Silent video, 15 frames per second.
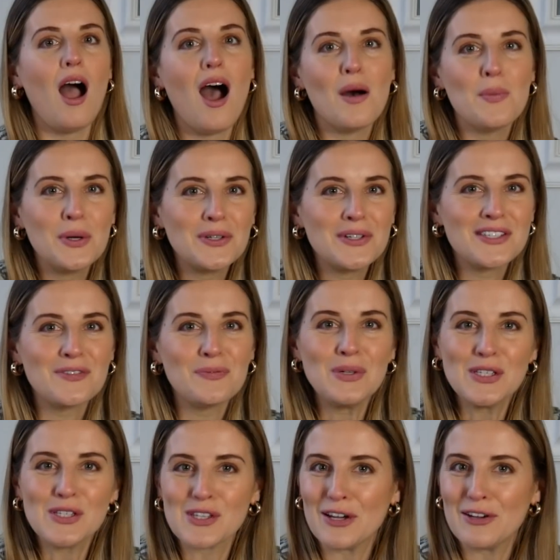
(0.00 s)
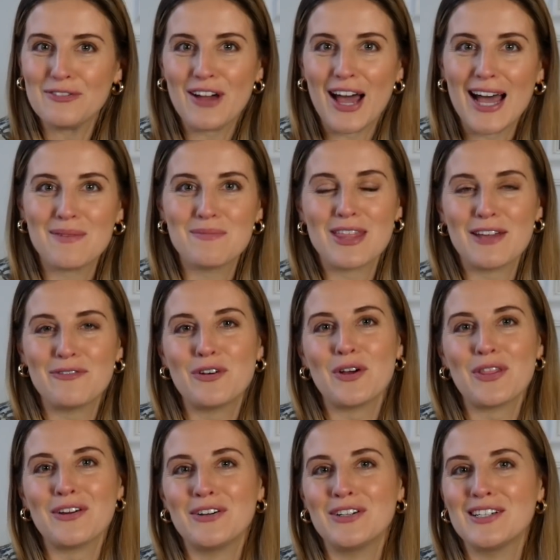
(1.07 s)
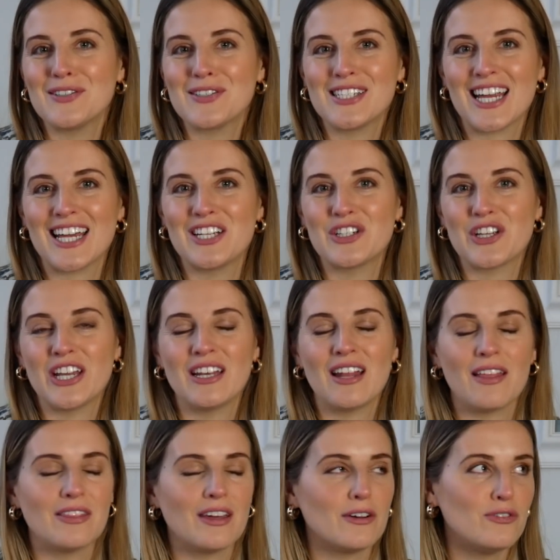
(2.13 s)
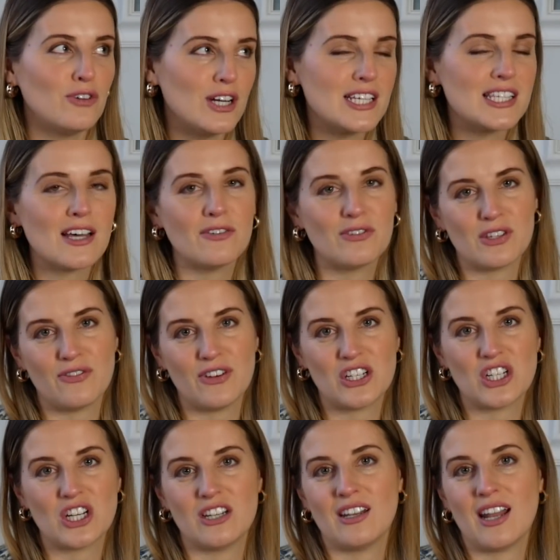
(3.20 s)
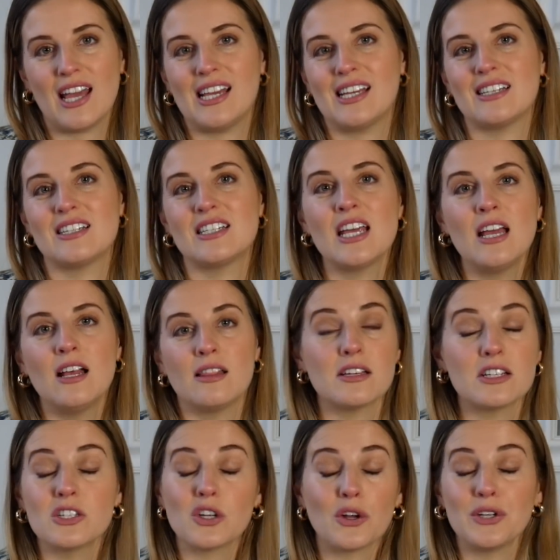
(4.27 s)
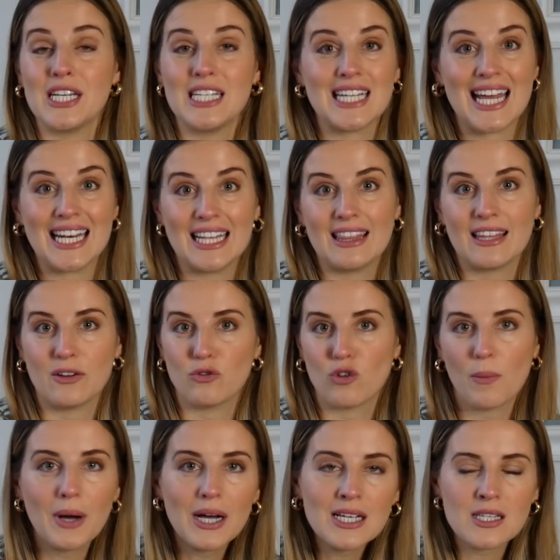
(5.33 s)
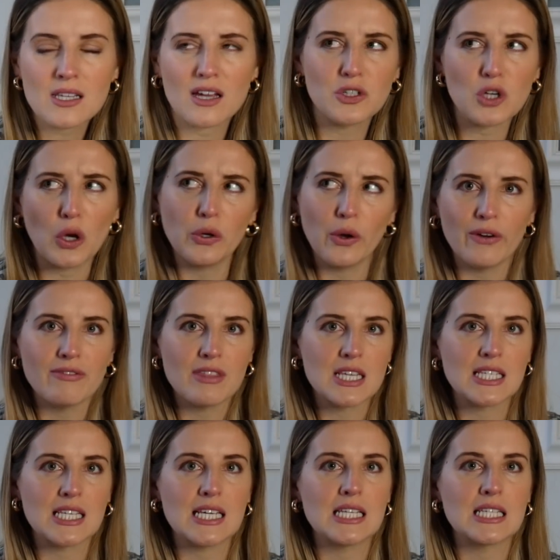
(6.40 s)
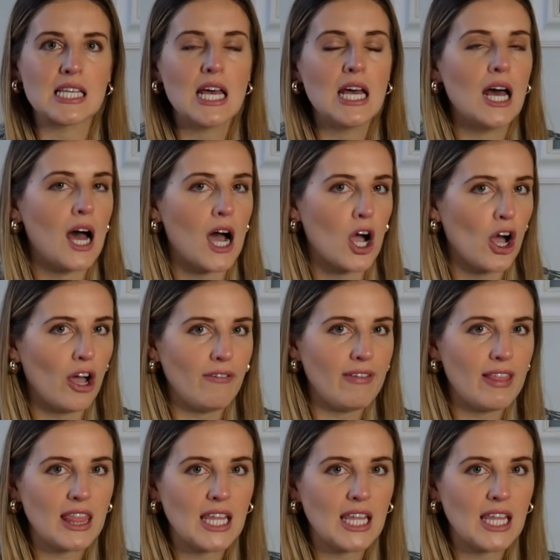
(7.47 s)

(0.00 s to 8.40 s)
Our builders have been so fab. They've got their own little station and they're fully self-sufficient and they just don't need anything from us. I don't know if this is a COVID